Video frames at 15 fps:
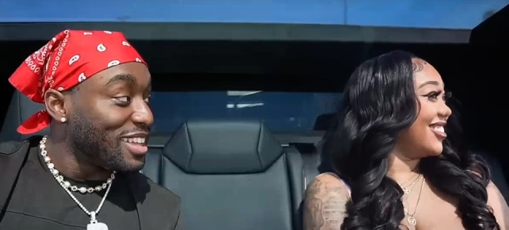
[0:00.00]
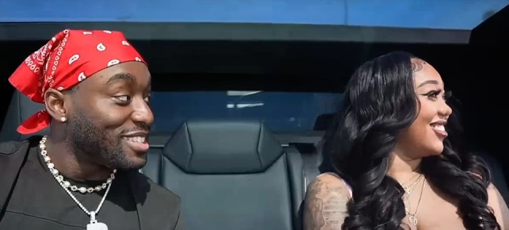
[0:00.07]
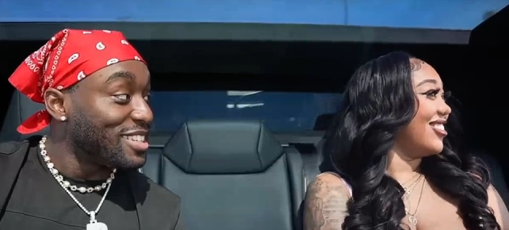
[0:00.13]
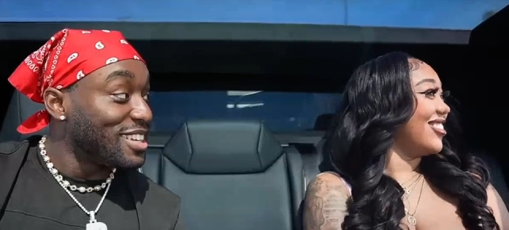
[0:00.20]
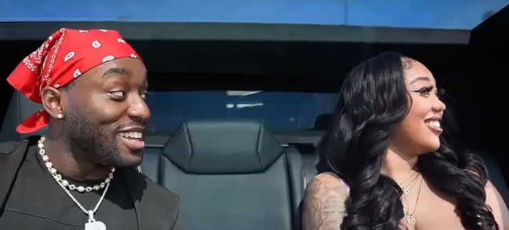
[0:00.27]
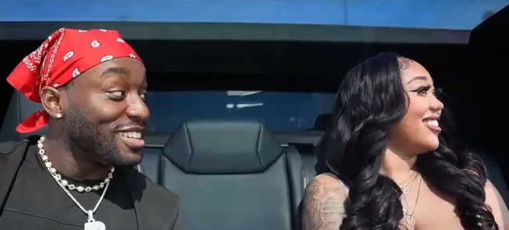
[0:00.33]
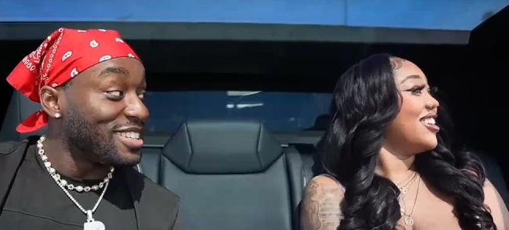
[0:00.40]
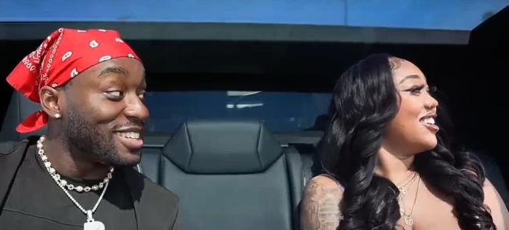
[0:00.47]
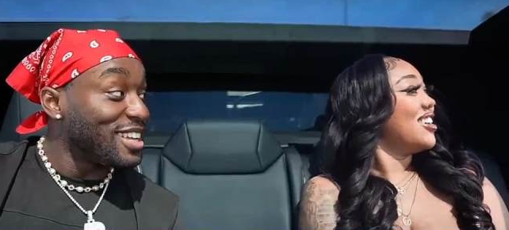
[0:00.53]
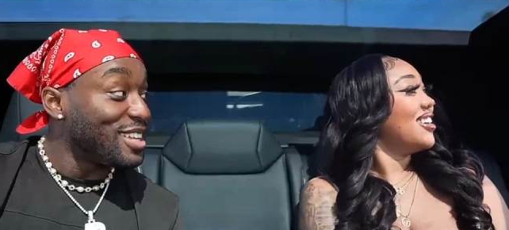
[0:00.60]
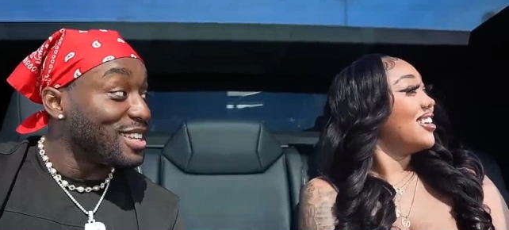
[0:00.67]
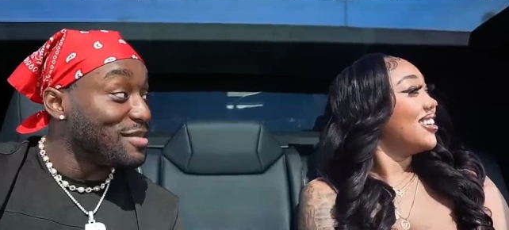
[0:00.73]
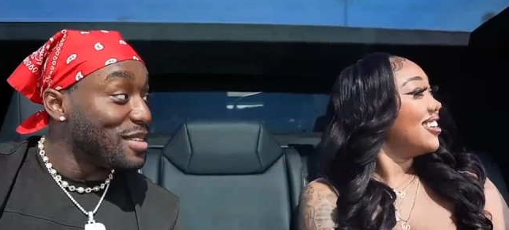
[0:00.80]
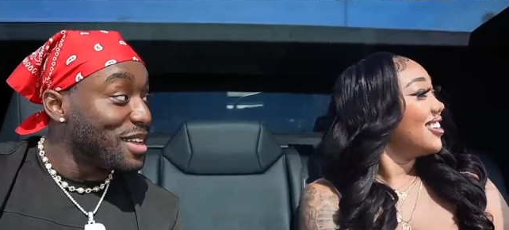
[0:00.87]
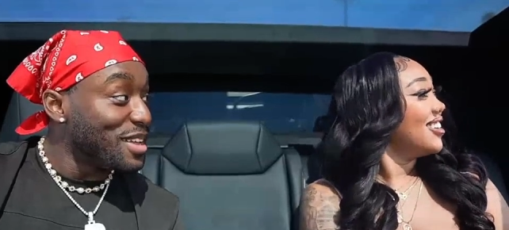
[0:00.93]
Speaker 1: took, I took a
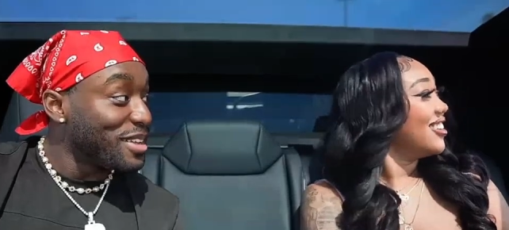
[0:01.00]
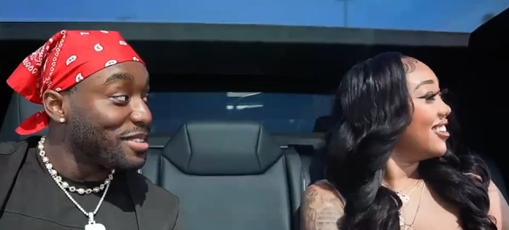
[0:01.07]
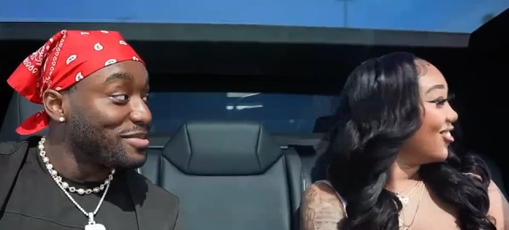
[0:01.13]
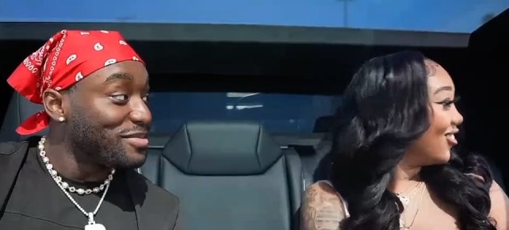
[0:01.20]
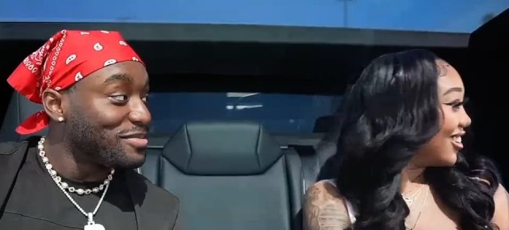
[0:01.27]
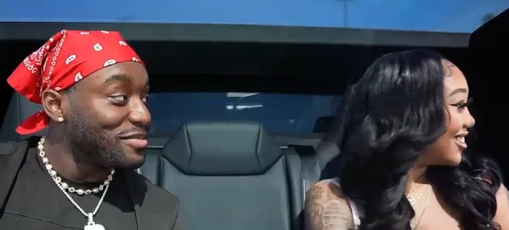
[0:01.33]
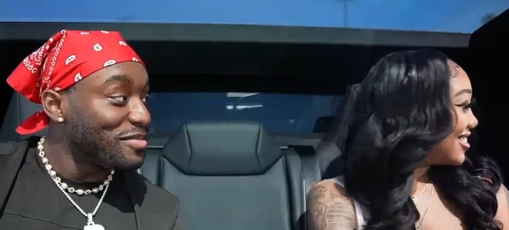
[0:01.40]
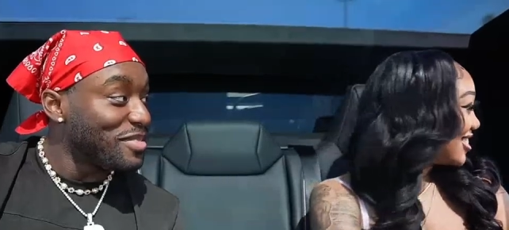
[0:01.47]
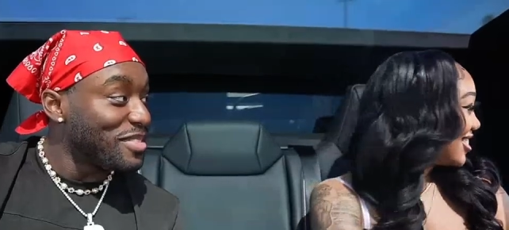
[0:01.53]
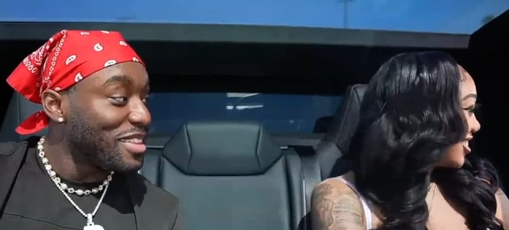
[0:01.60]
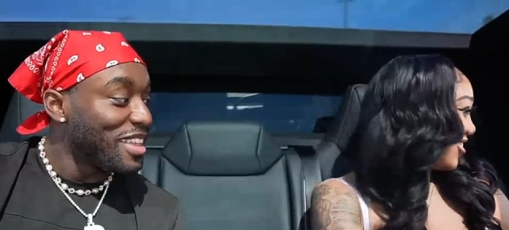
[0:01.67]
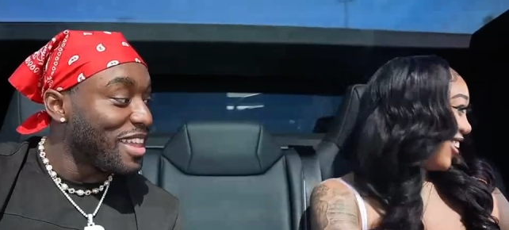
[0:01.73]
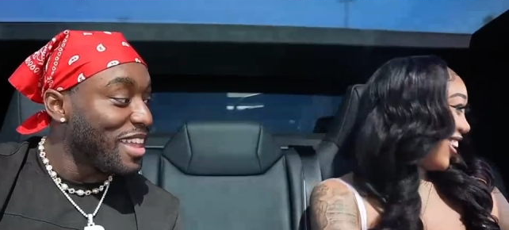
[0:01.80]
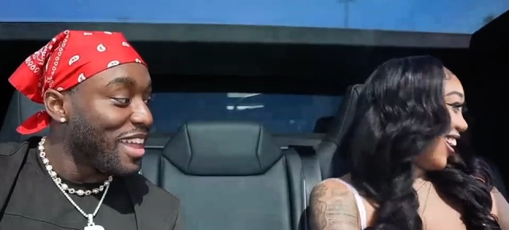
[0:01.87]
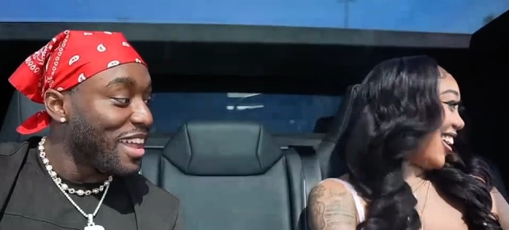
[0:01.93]
honey pack. What is
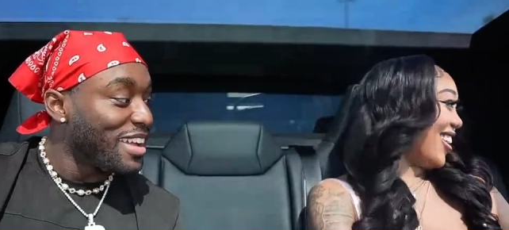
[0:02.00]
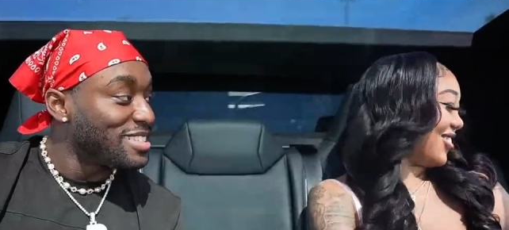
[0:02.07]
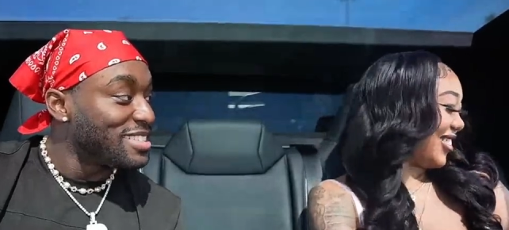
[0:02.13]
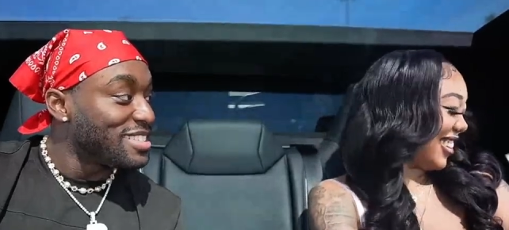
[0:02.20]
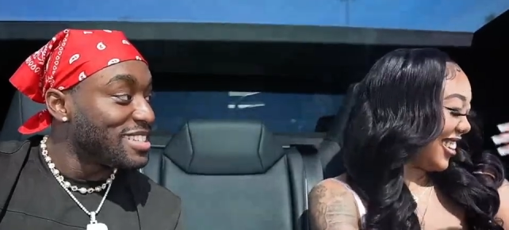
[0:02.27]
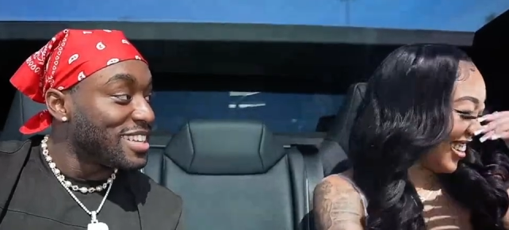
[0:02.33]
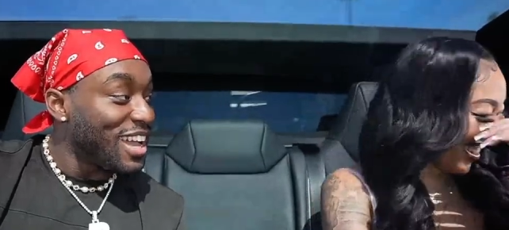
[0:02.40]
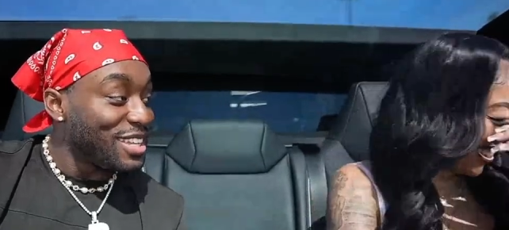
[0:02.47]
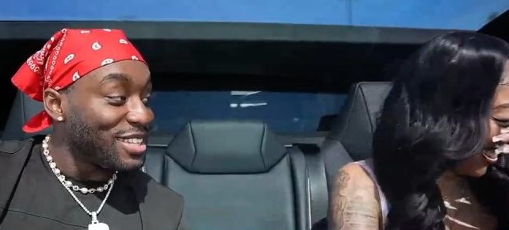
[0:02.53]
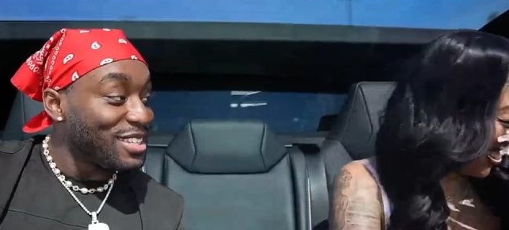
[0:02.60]
your problem?